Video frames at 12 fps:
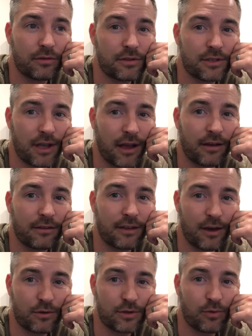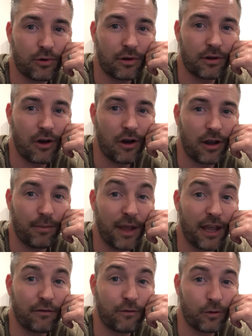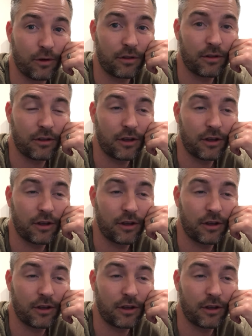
son that was born on May 4th.